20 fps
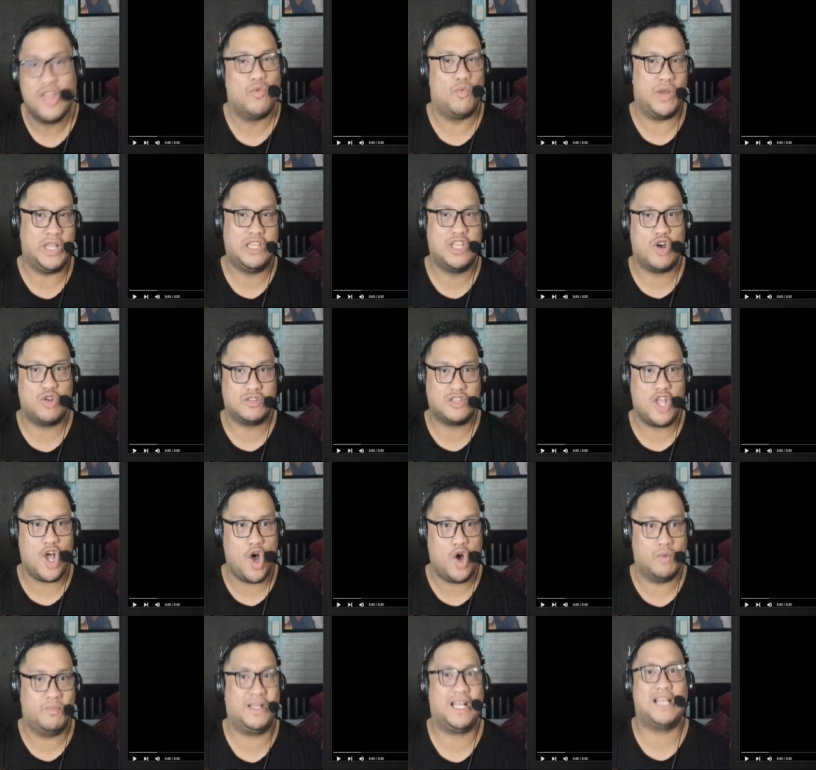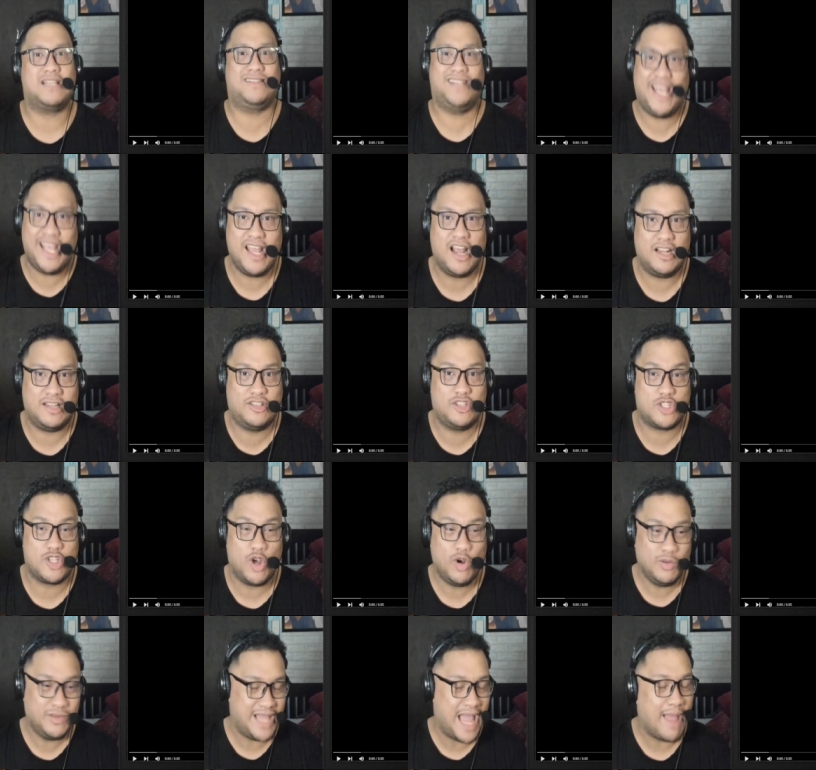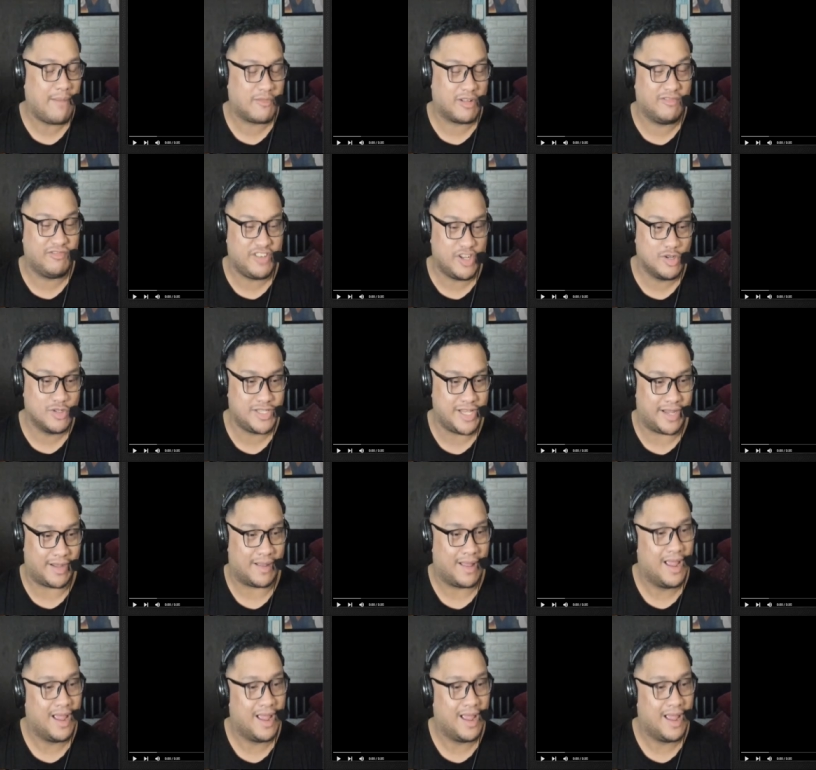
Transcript: We don't know because they are so damn confusing.